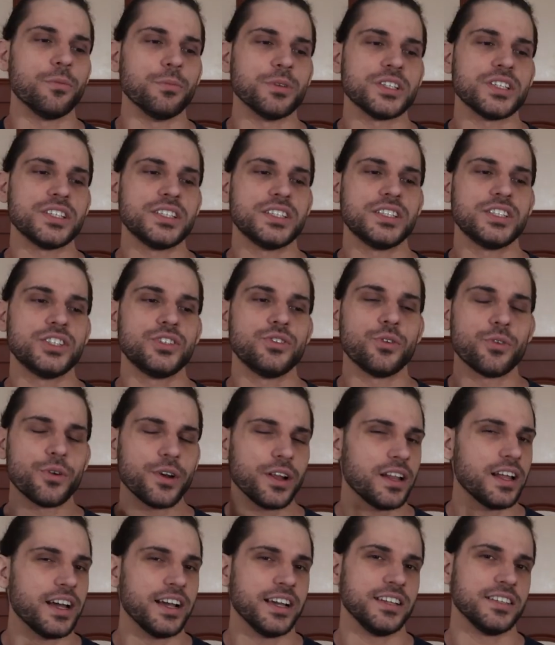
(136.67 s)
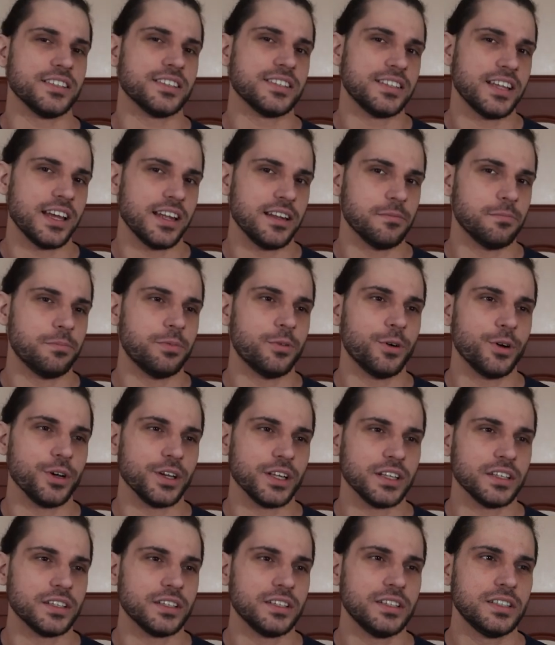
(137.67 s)
From a storyline
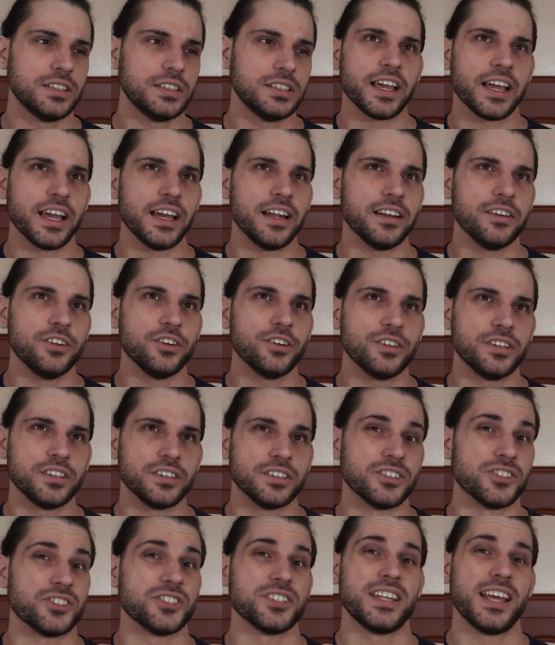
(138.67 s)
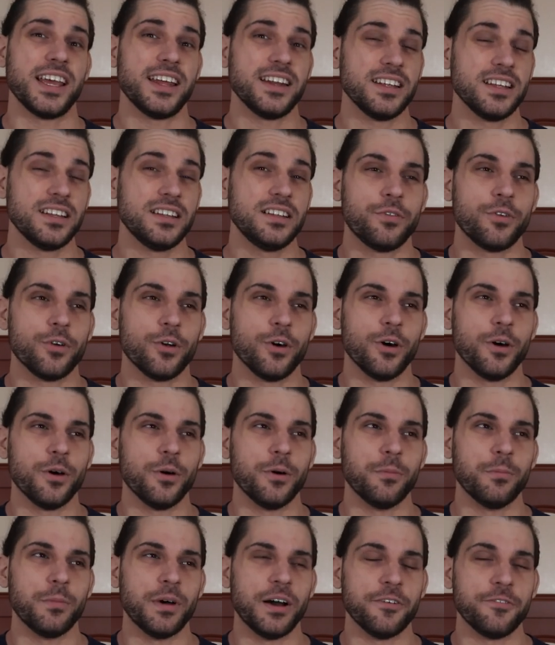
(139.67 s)
standpoint, I kind of don't understand it.
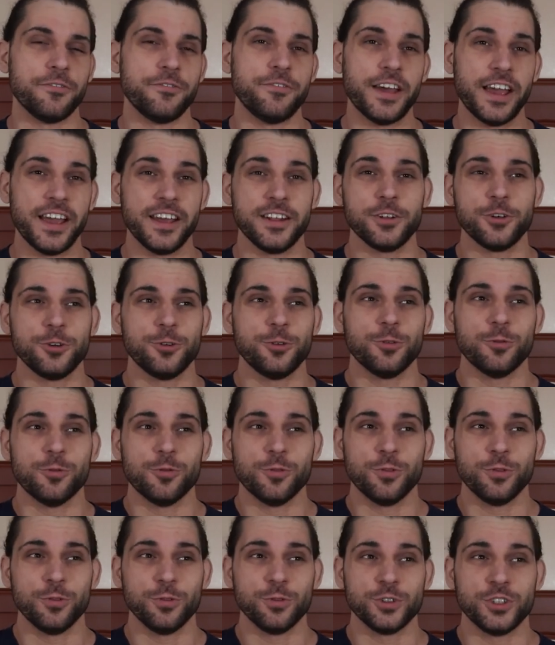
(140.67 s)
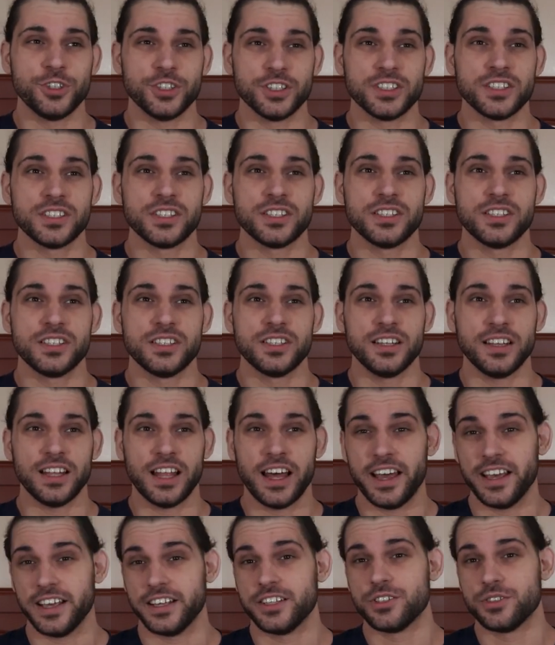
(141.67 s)
From a fan who just
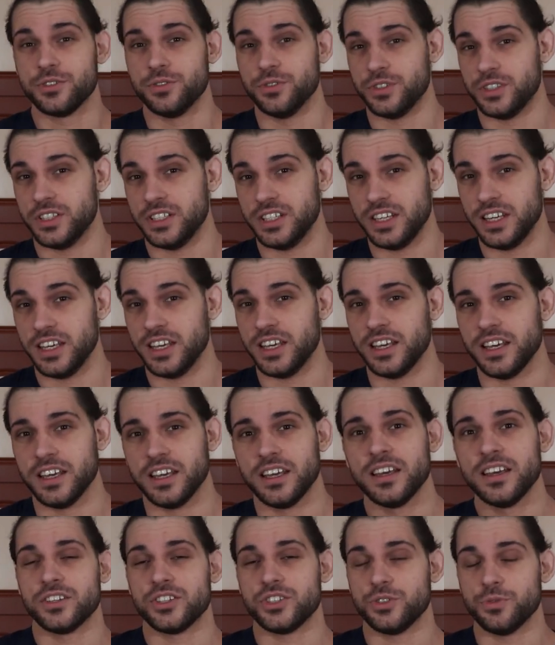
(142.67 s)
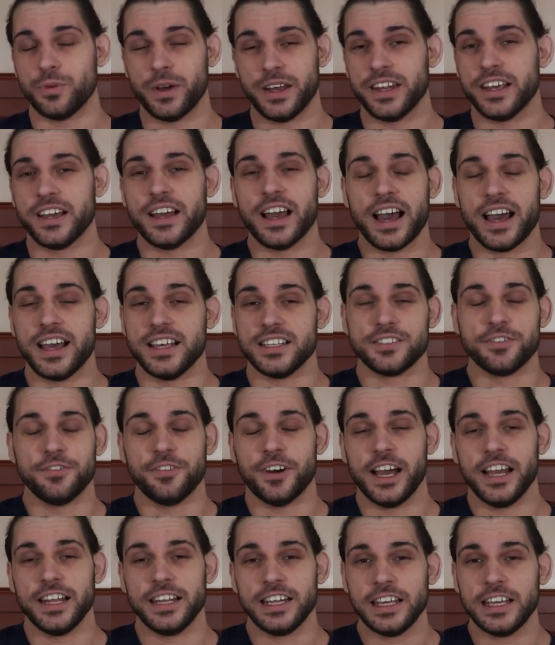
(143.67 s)
likes to see sweaty guys
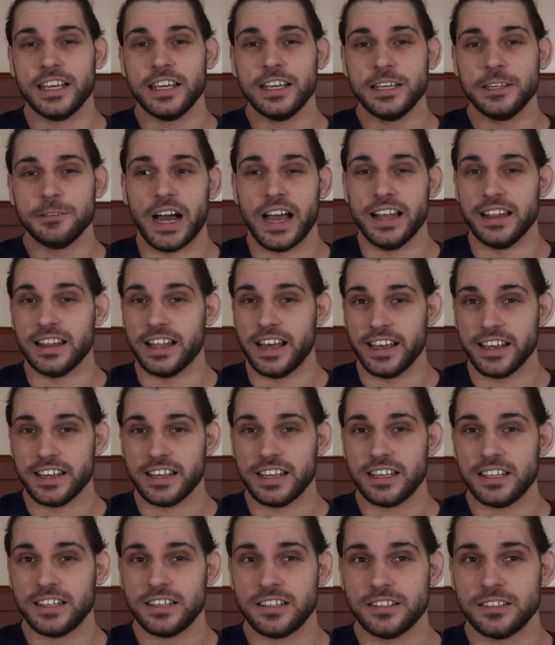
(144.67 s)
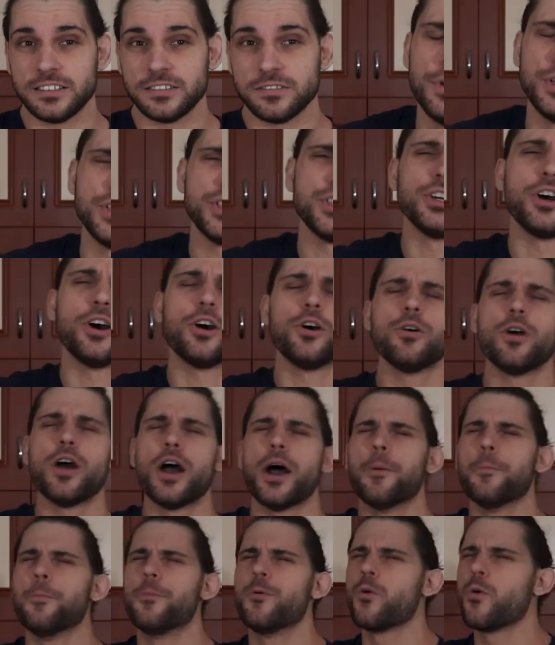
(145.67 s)
fighting, I like it. We
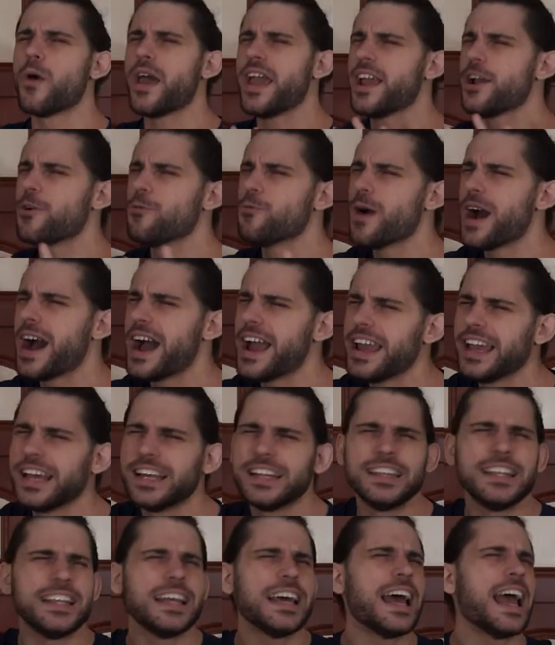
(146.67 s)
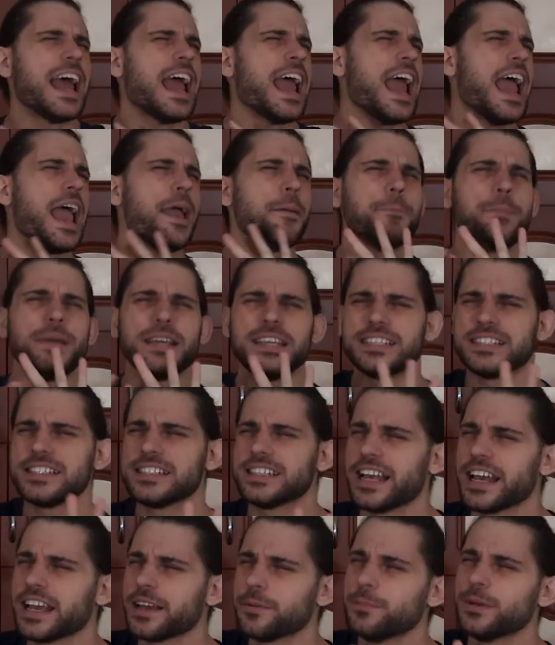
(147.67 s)
saw Bray Wyatt, epic
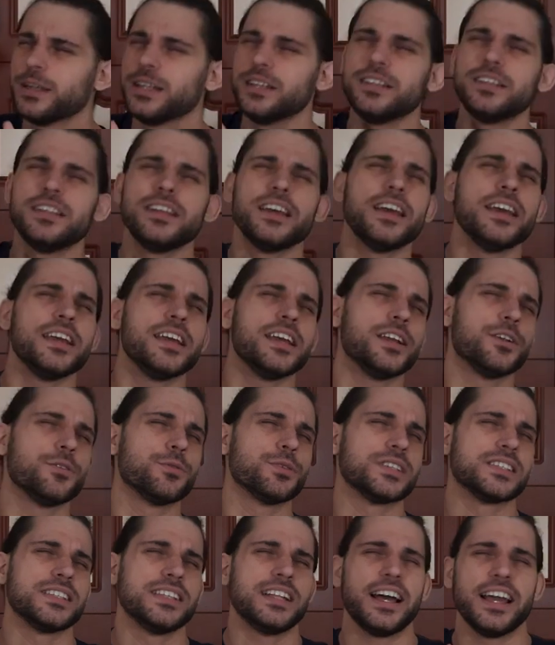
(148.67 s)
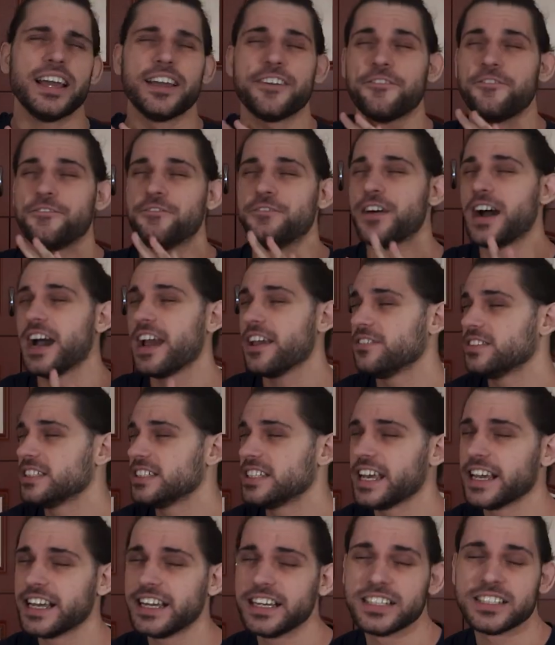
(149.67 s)
segment. It was like 5
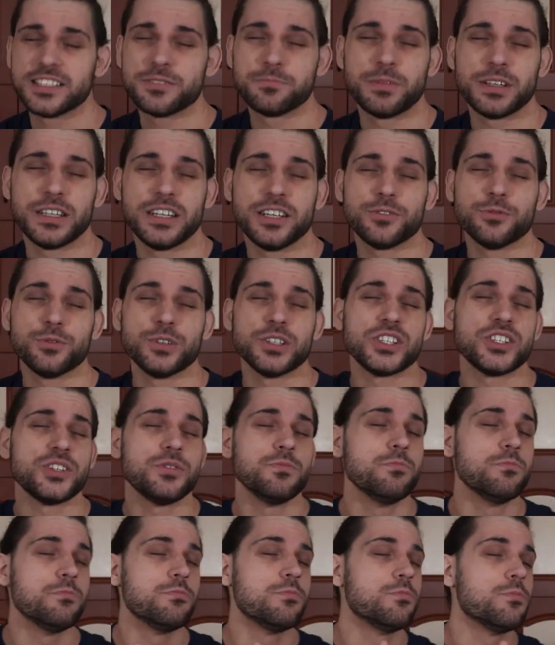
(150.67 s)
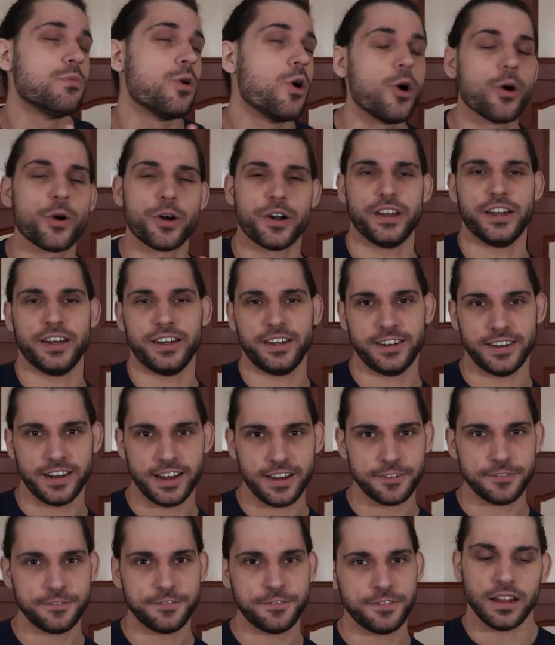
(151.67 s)
seconds, but it was more than
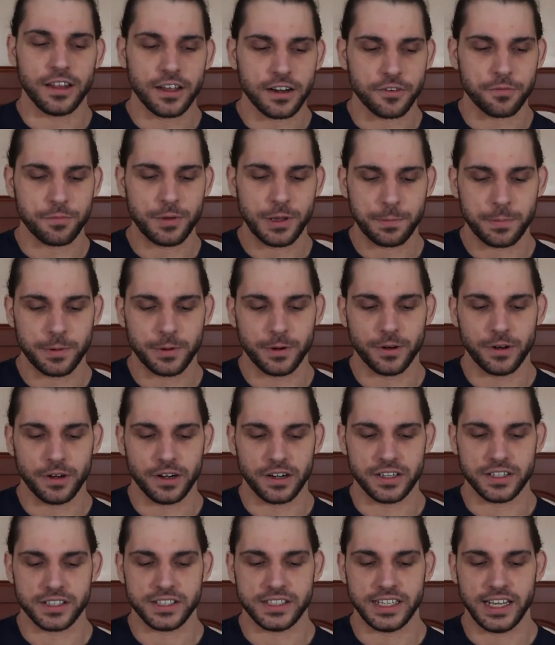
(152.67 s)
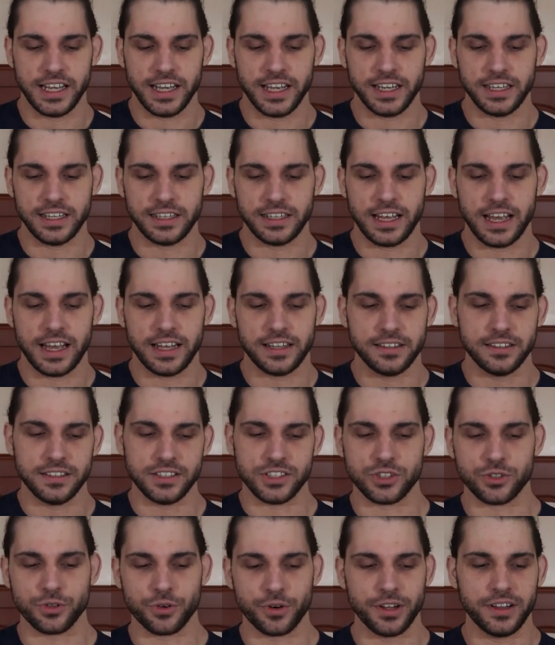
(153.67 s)
enough. A lot of people are saying that the
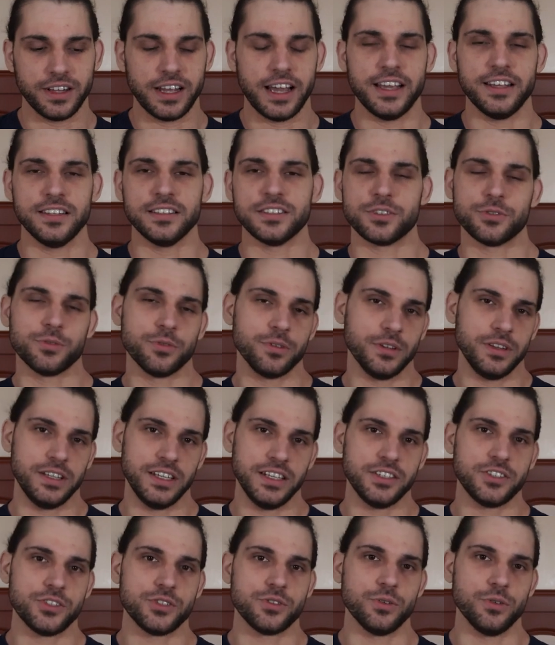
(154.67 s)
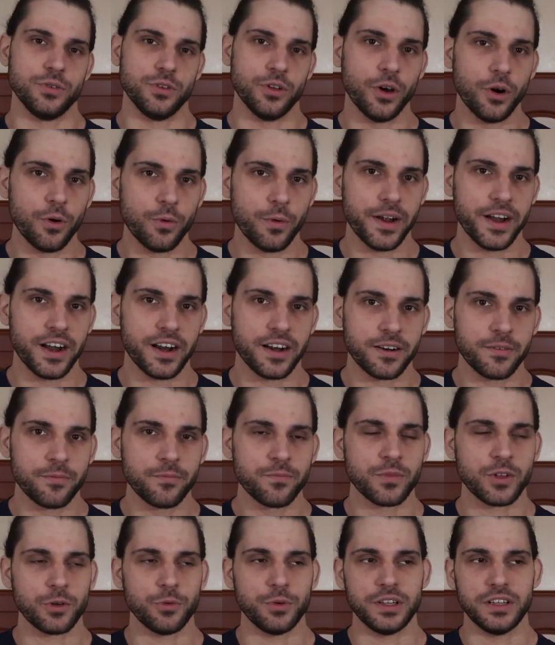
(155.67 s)
storyline leads to
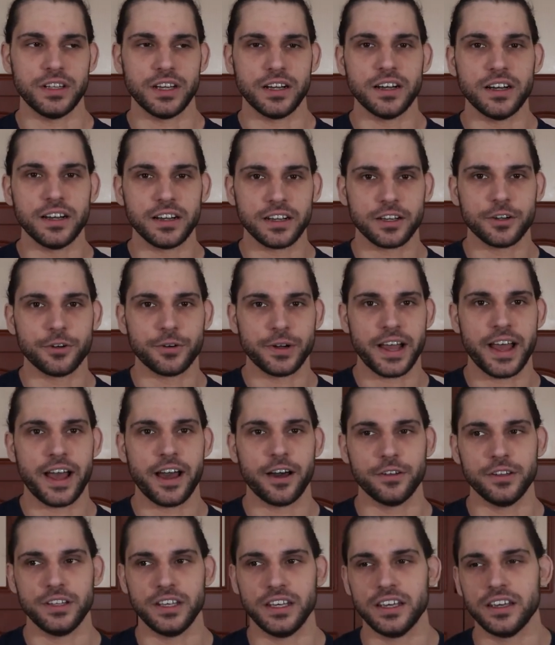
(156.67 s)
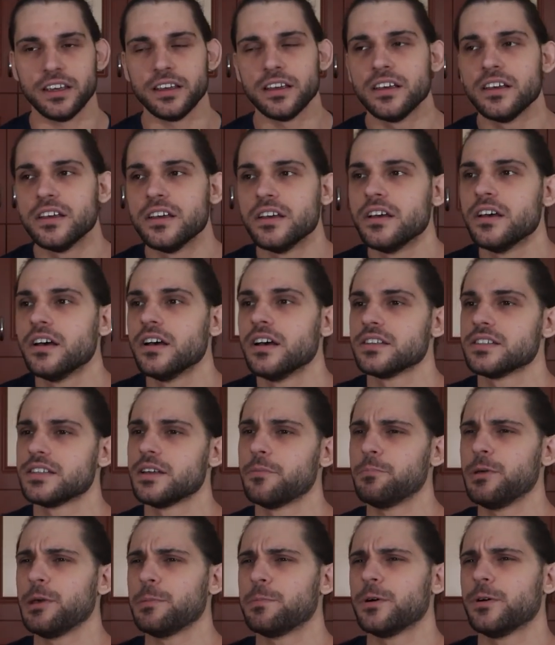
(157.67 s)
nowhere with the Uncle Howdy.
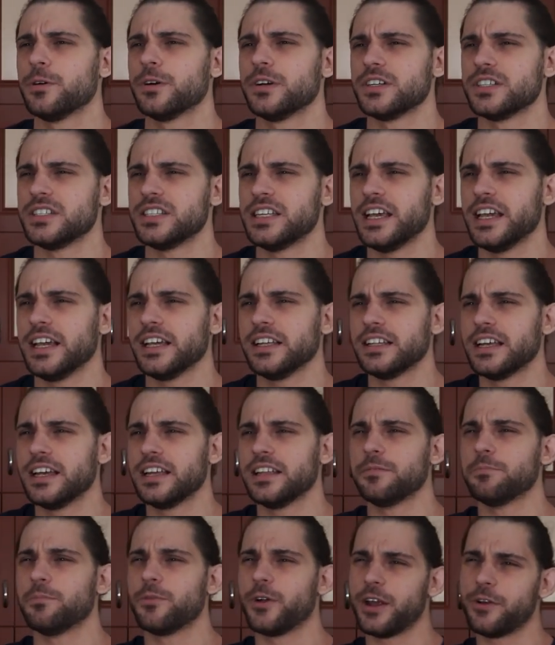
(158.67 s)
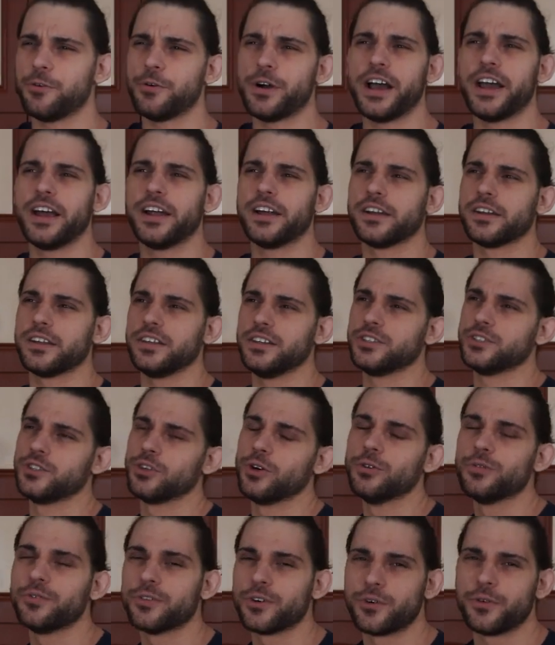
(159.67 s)
Some people are saying that Bray Wyatt is
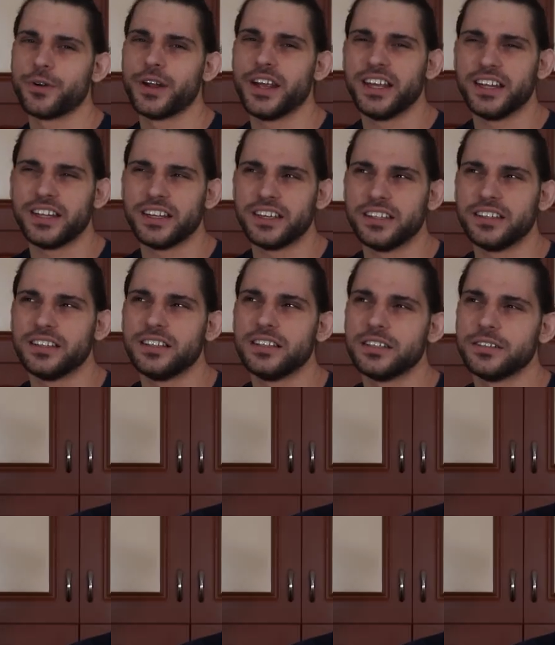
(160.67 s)
overrated.